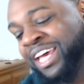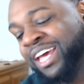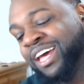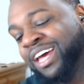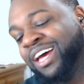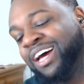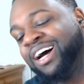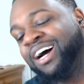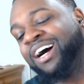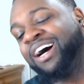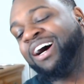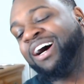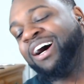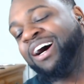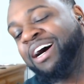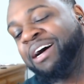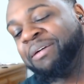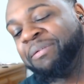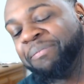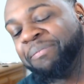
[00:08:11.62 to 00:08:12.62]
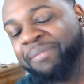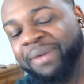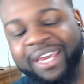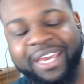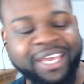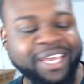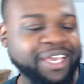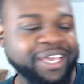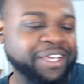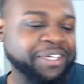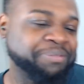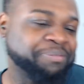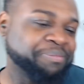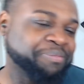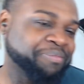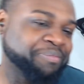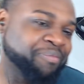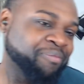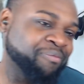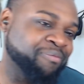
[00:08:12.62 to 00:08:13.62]
oh man,
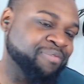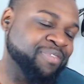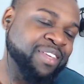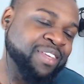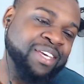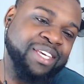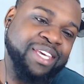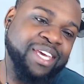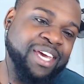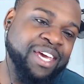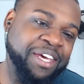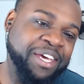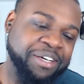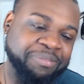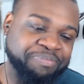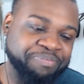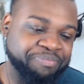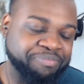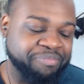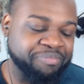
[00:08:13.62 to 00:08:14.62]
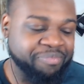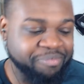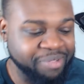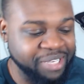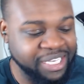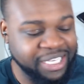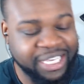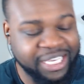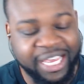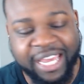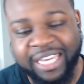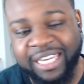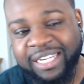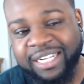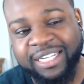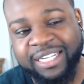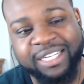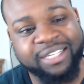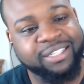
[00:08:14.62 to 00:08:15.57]
yeah, me Canyon and